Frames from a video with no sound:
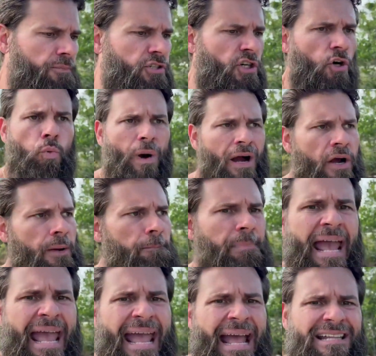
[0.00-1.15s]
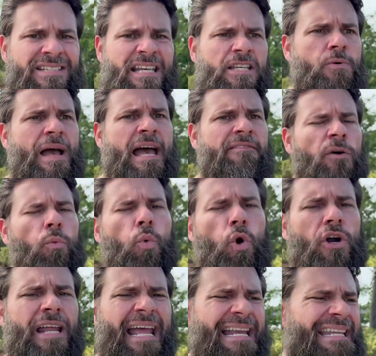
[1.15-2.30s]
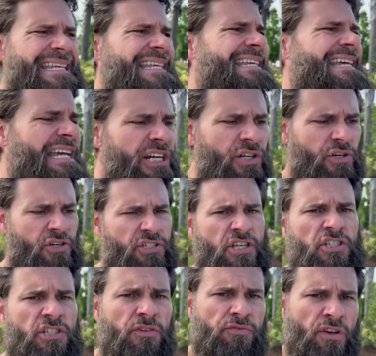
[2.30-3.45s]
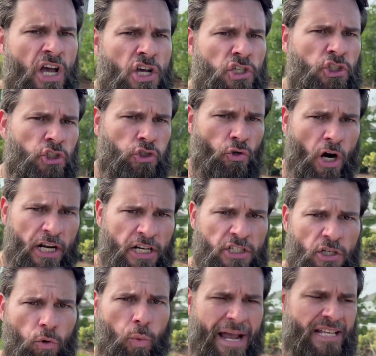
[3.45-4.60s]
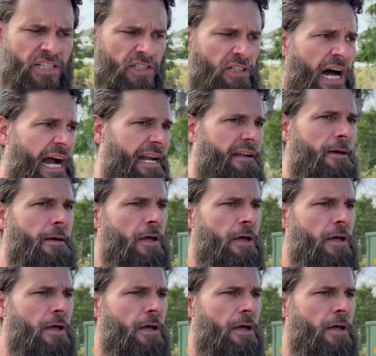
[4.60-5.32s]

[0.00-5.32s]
You're wearing pants that you haven't worn in years because you've shrunken your waistline.